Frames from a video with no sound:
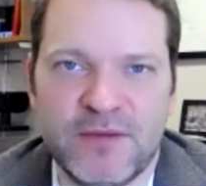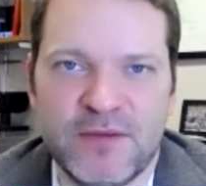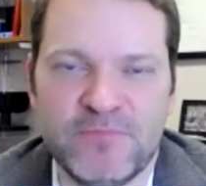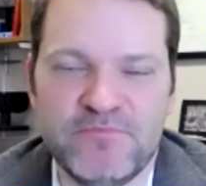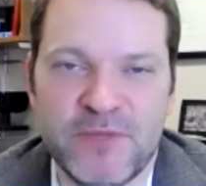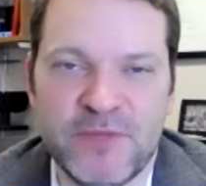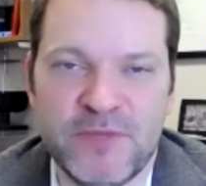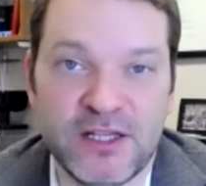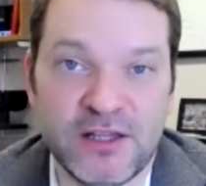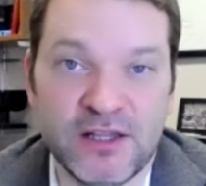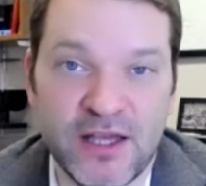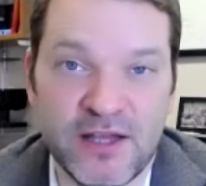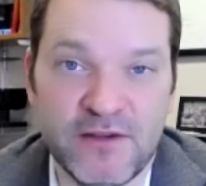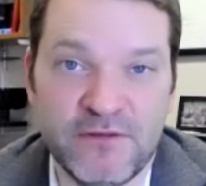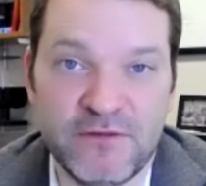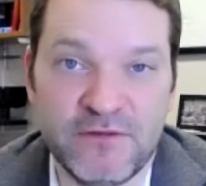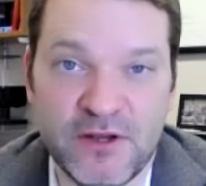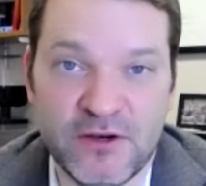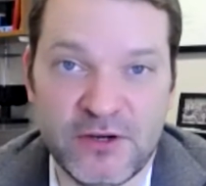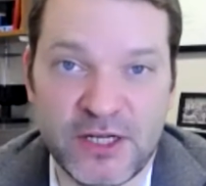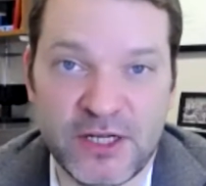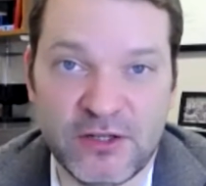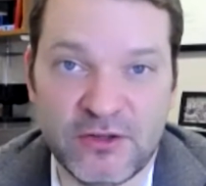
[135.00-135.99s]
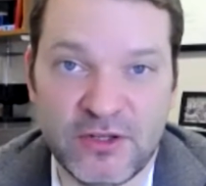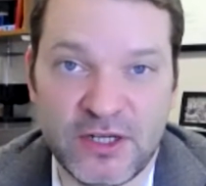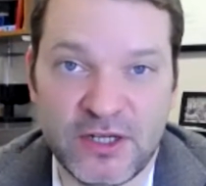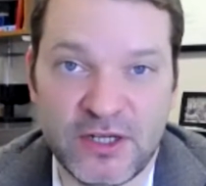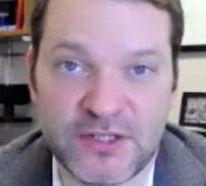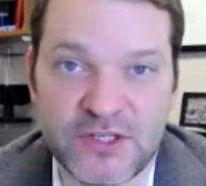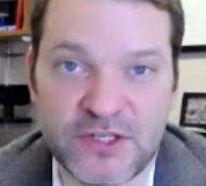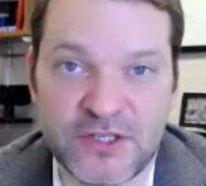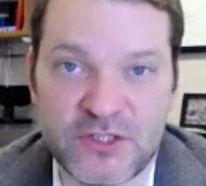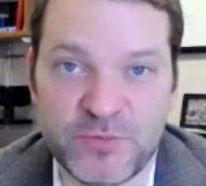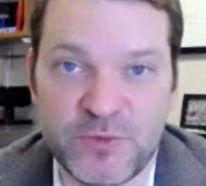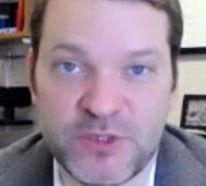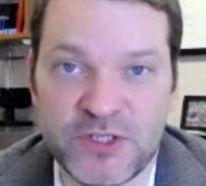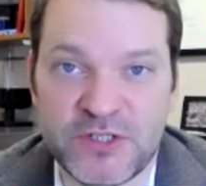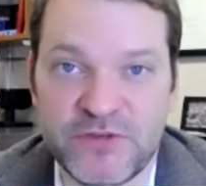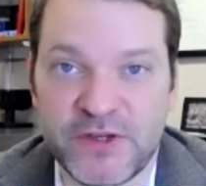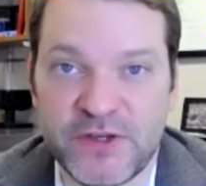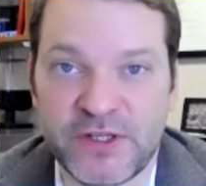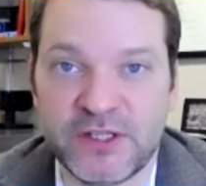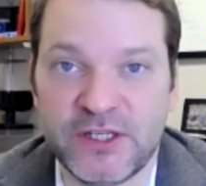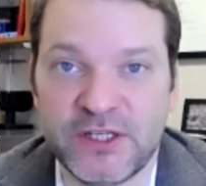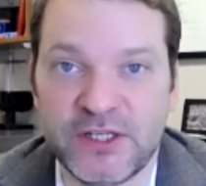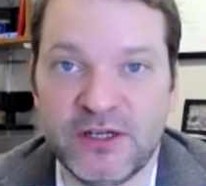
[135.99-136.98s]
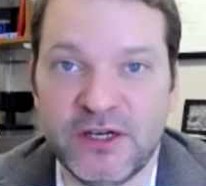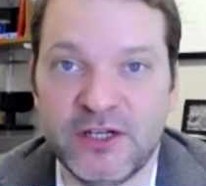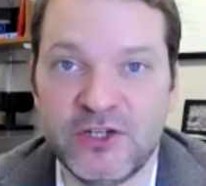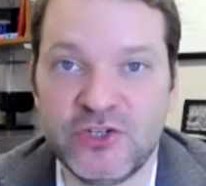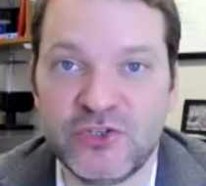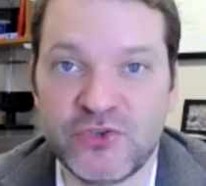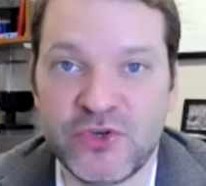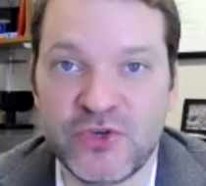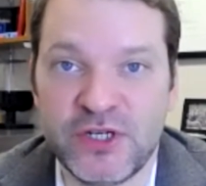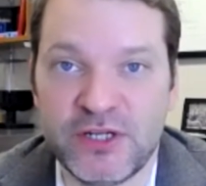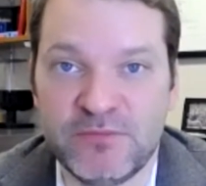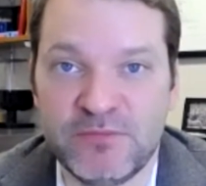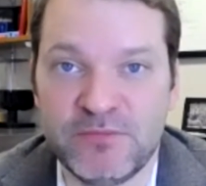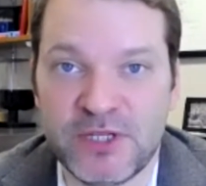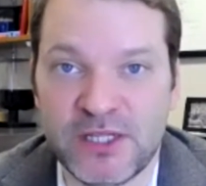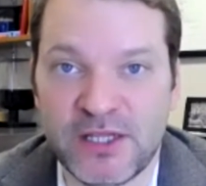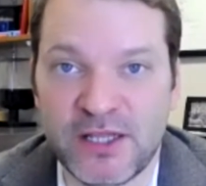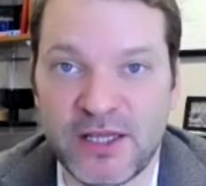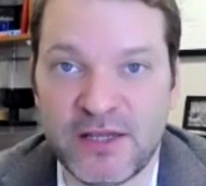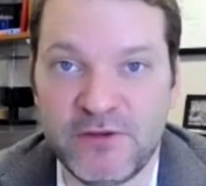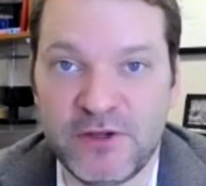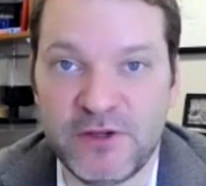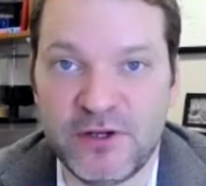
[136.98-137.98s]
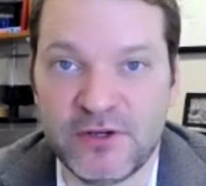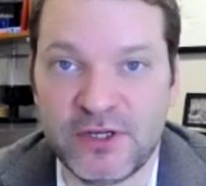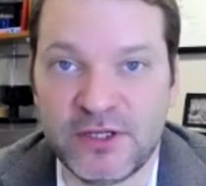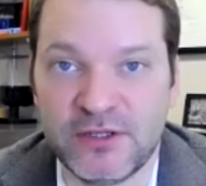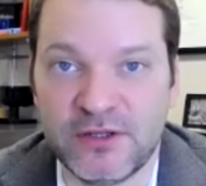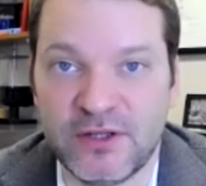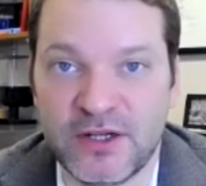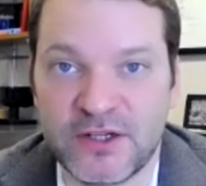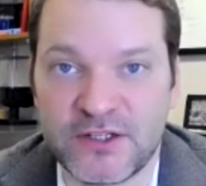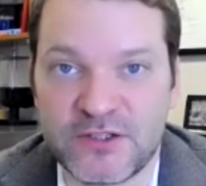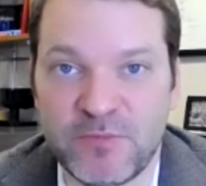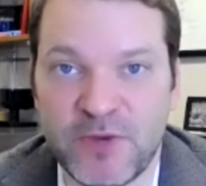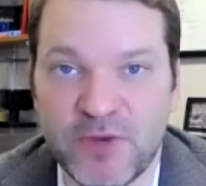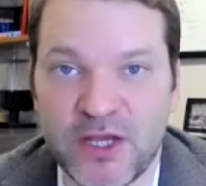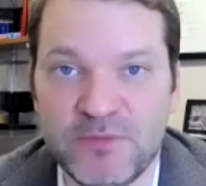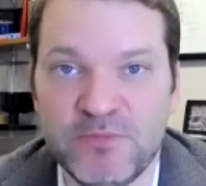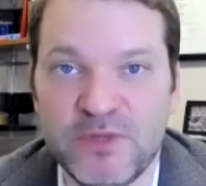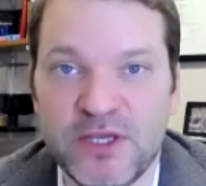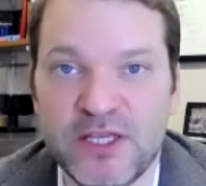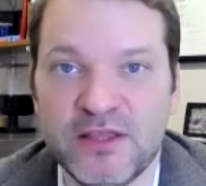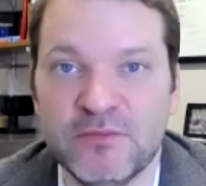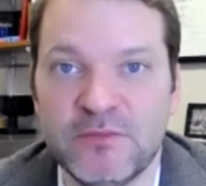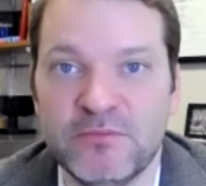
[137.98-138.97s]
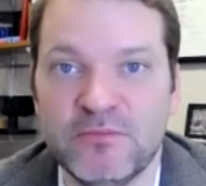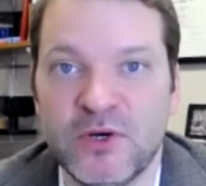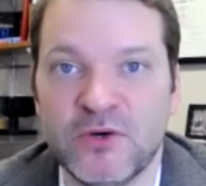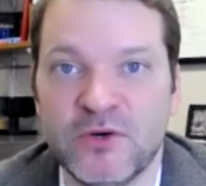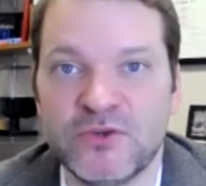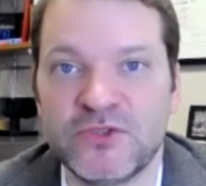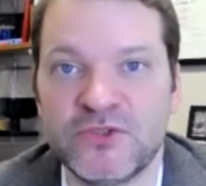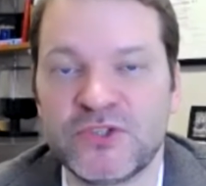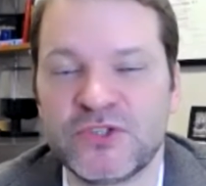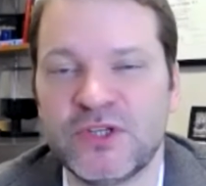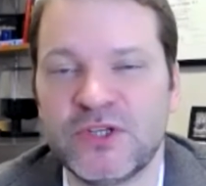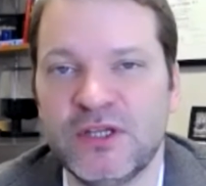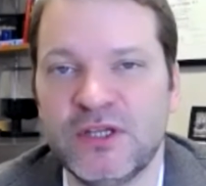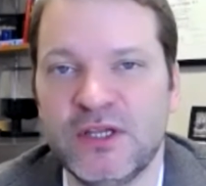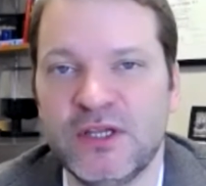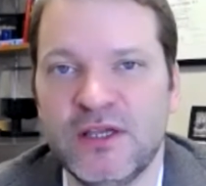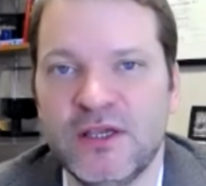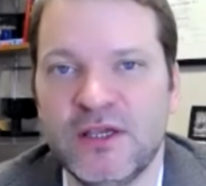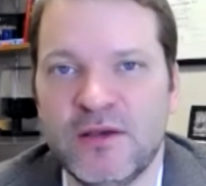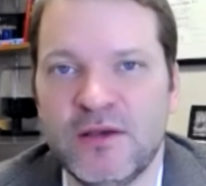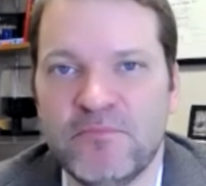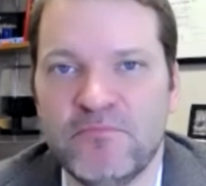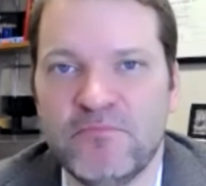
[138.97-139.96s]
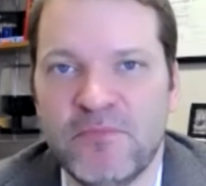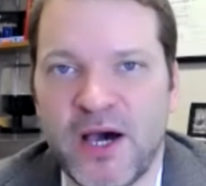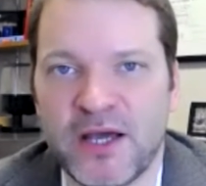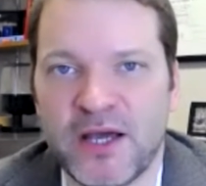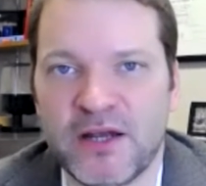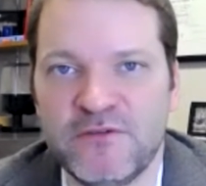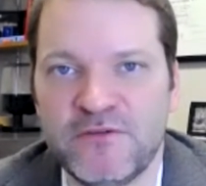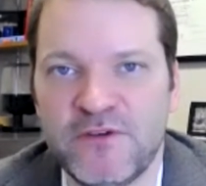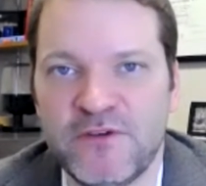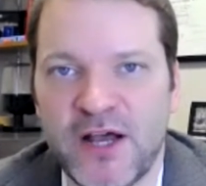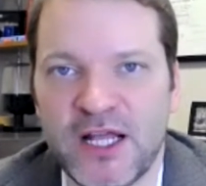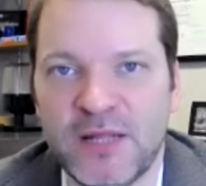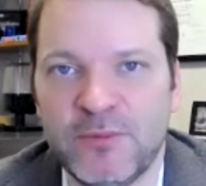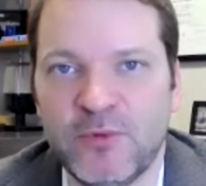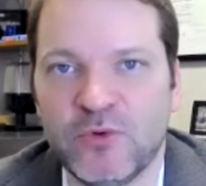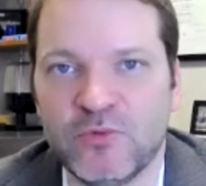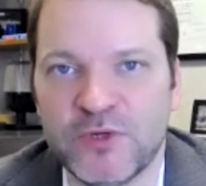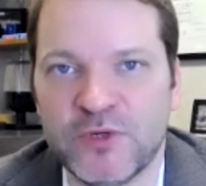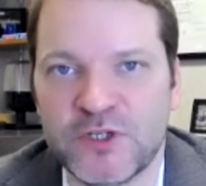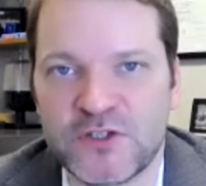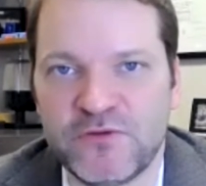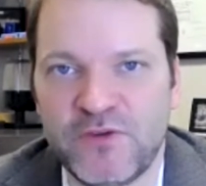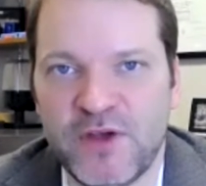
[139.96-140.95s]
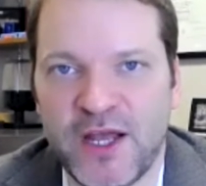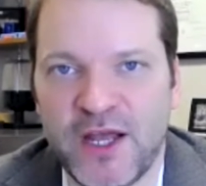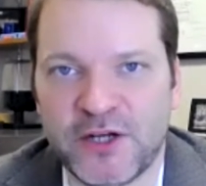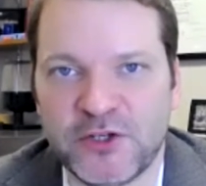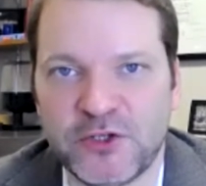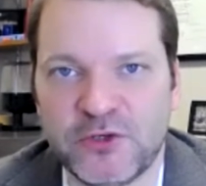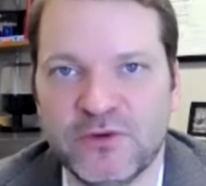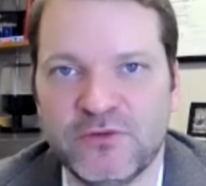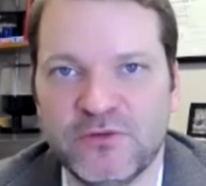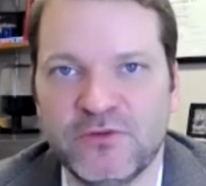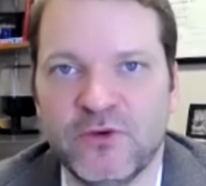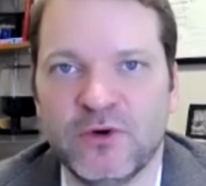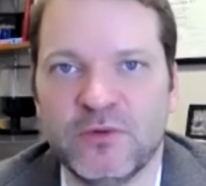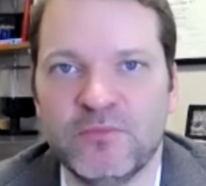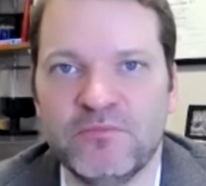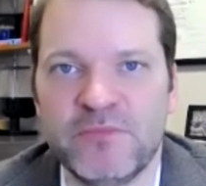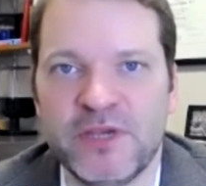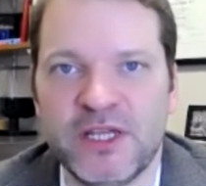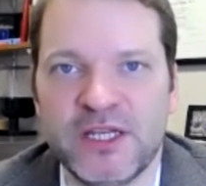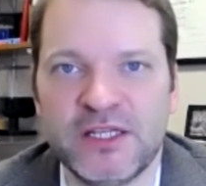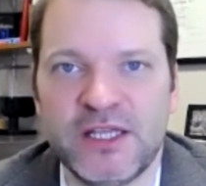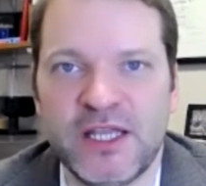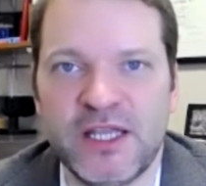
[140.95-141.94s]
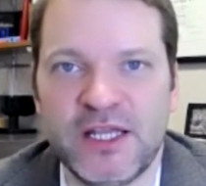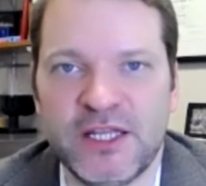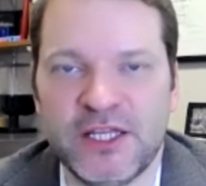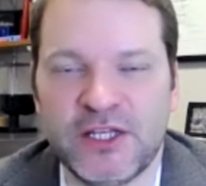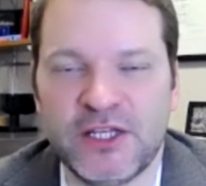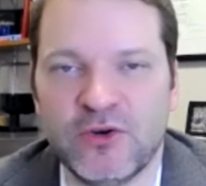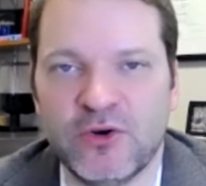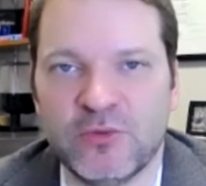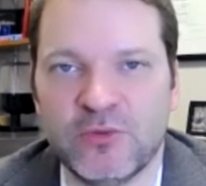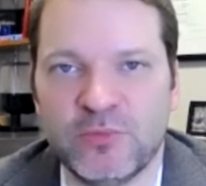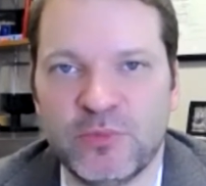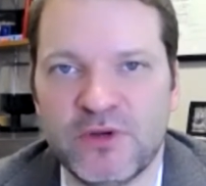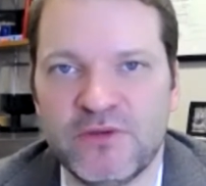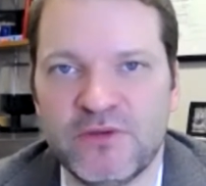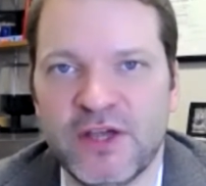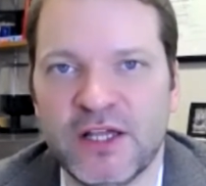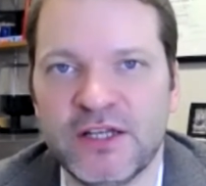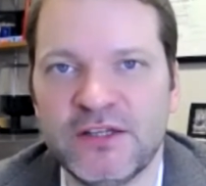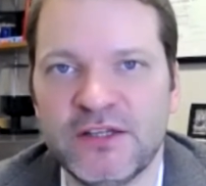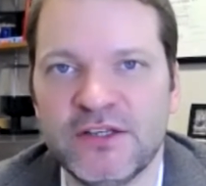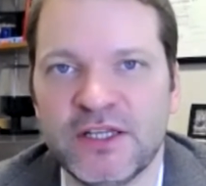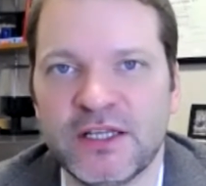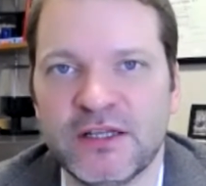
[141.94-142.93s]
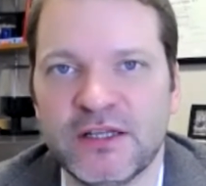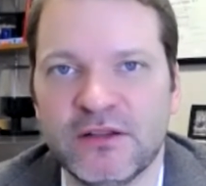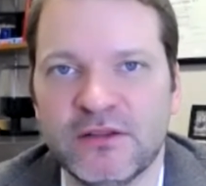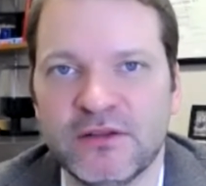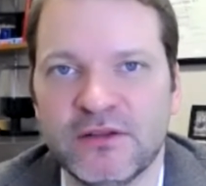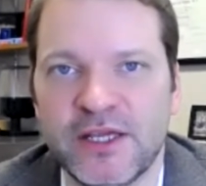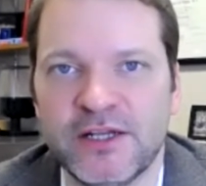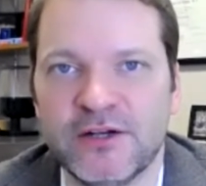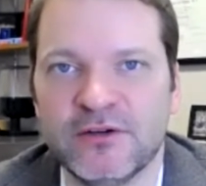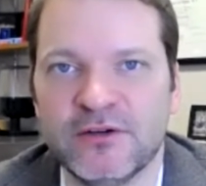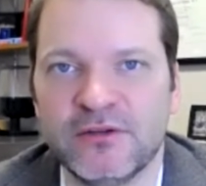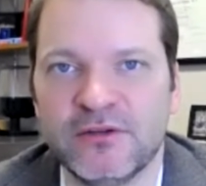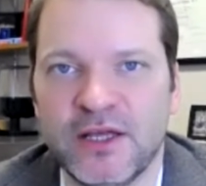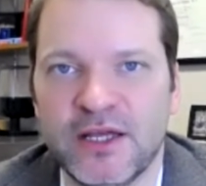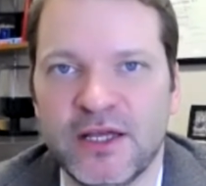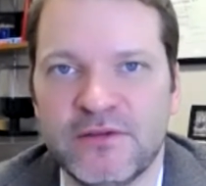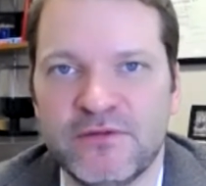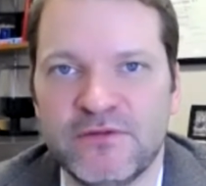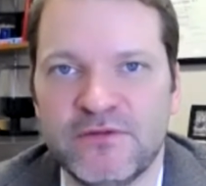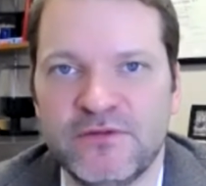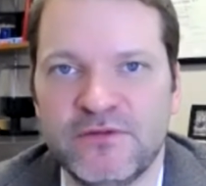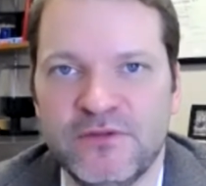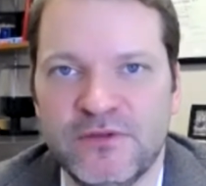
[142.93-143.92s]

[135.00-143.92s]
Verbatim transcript: midlife hearing loss, and specifically untreated midlife hearing loss, might be the most modifiable risk factor for mitigating or preventing later life